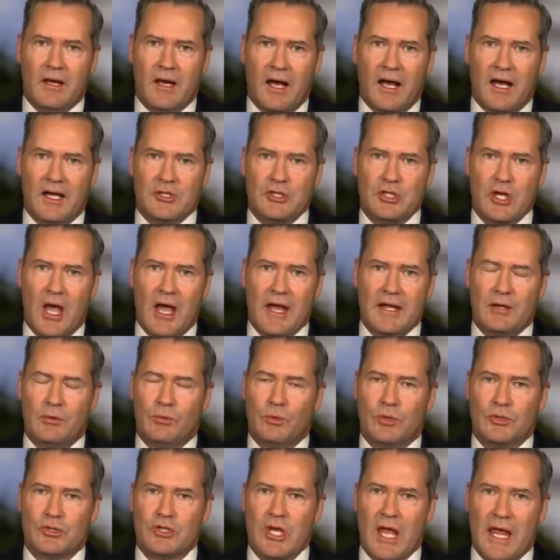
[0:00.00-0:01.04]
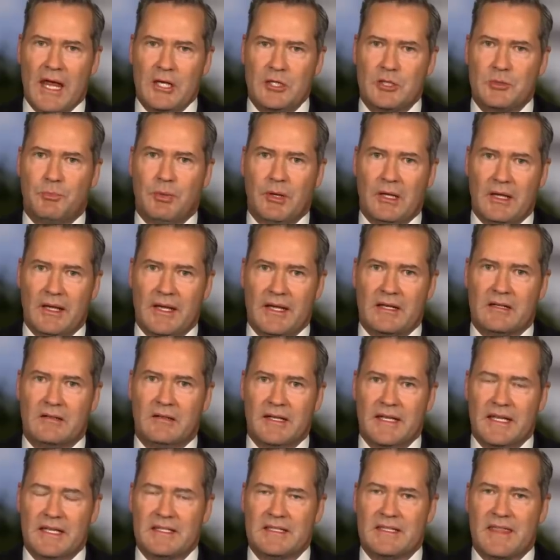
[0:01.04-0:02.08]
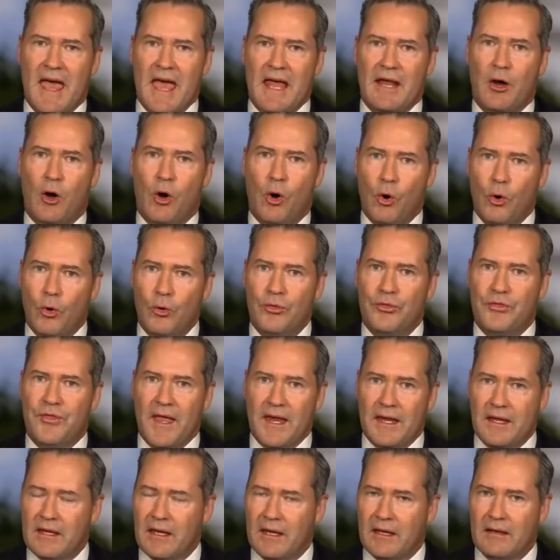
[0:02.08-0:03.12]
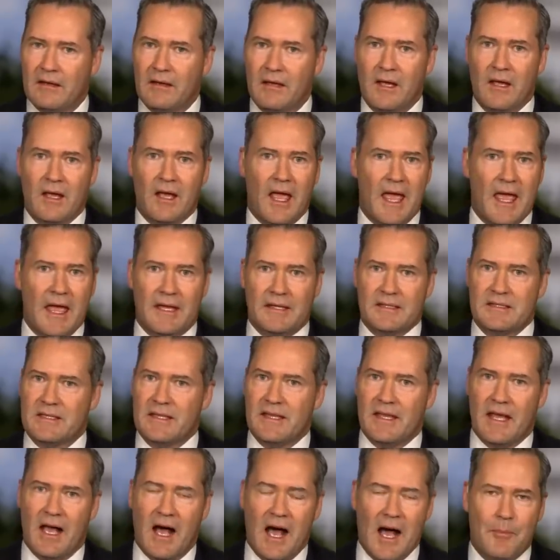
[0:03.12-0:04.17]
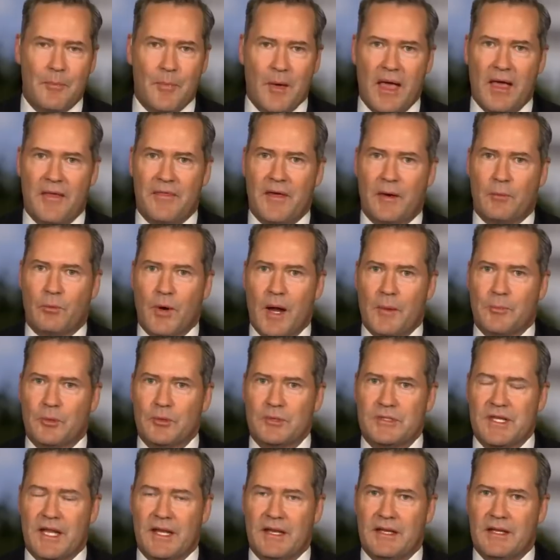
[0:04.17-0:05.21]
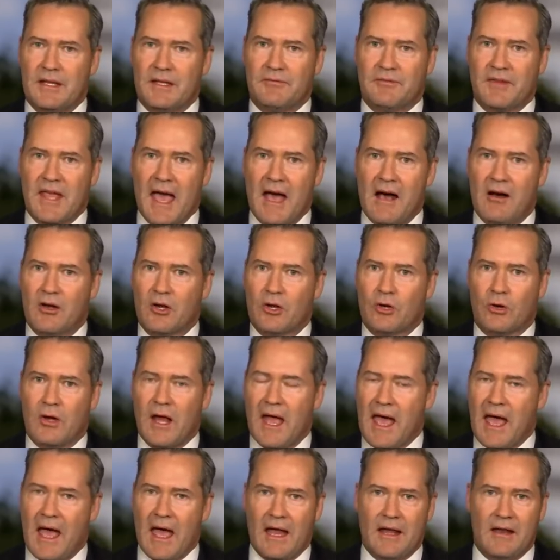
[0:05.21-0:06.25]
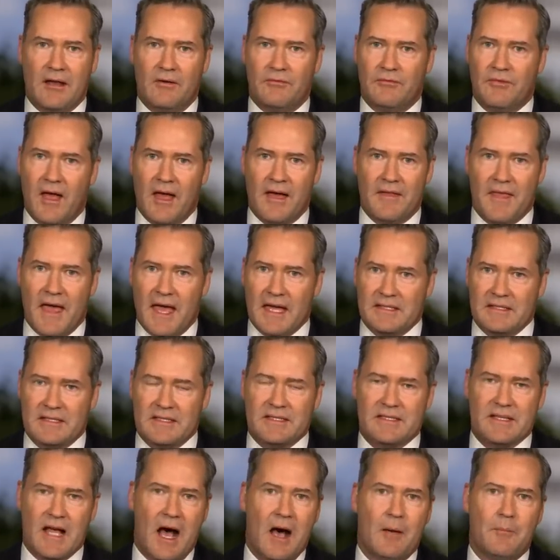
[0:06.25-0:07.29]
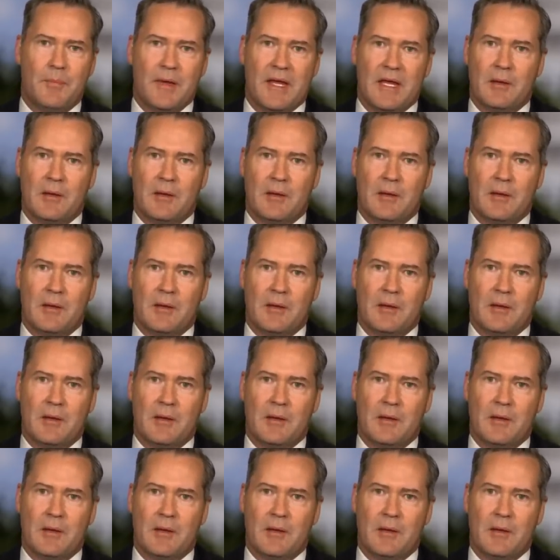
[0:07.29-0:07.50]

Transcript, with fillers: uh, China will change politically. It's that old thinking. Right. It's the op-ed that Representative Gallagher had of uh, that zombie